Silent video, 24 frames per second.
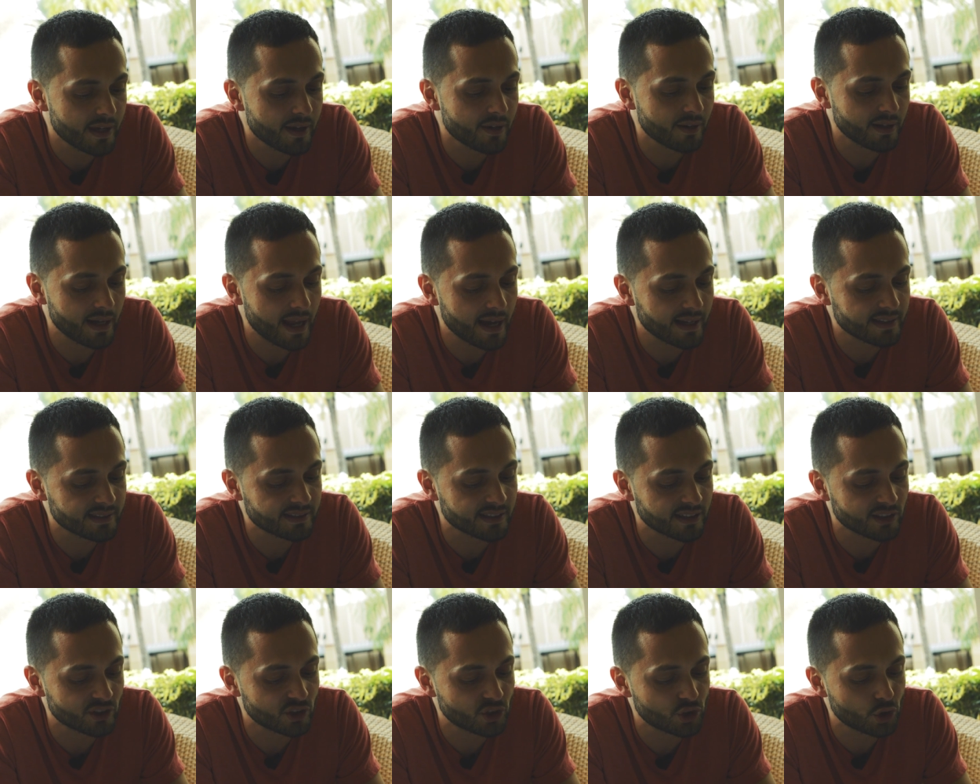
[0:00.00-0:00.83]
here in
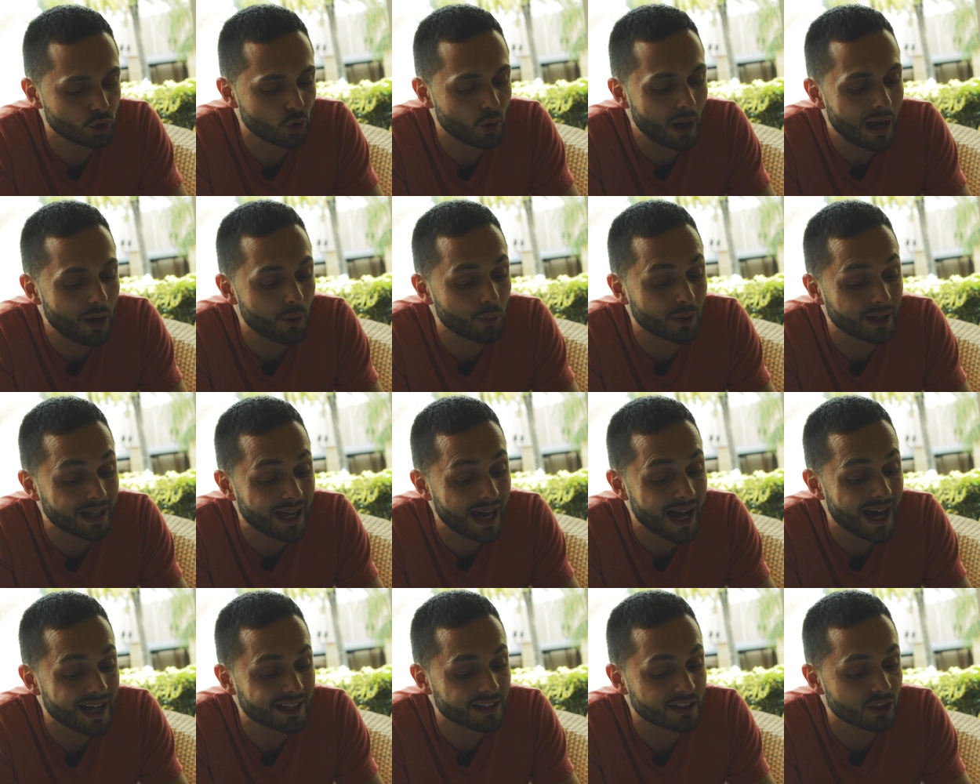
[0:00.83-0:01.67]
Exodus 2 how
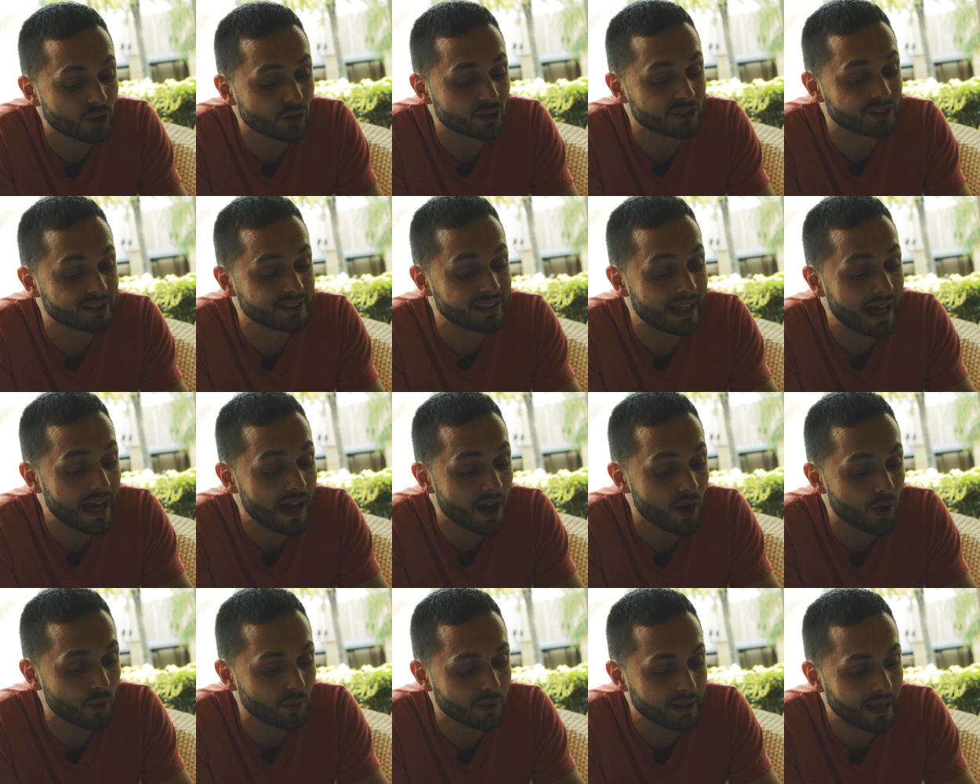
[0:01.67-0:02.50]
God looks
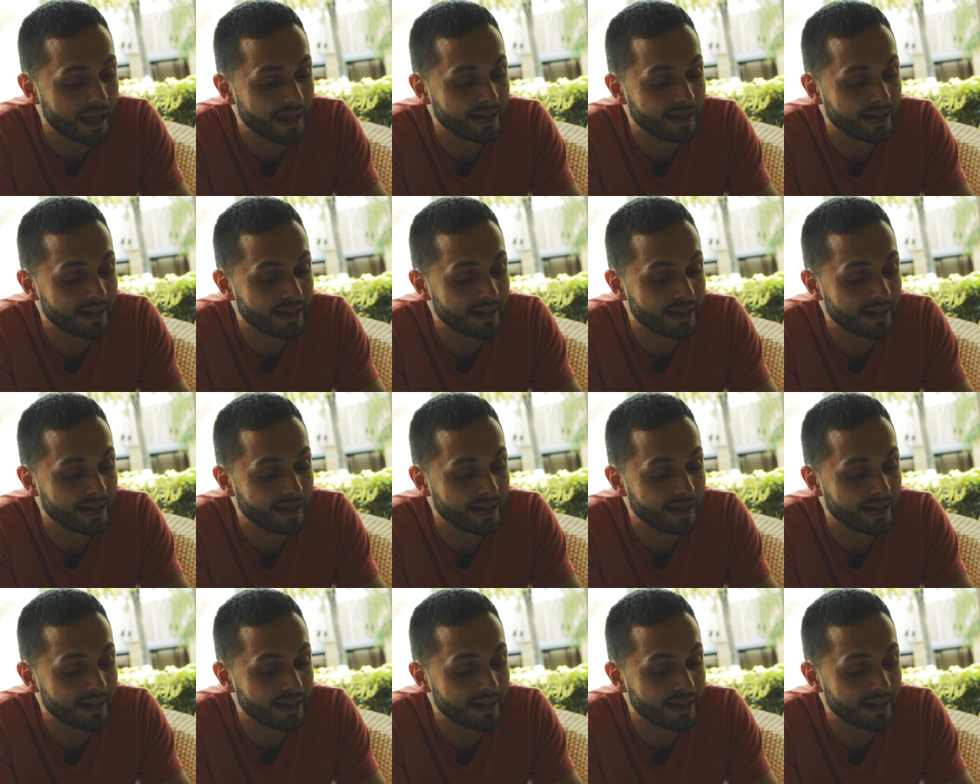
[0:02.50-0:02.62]
down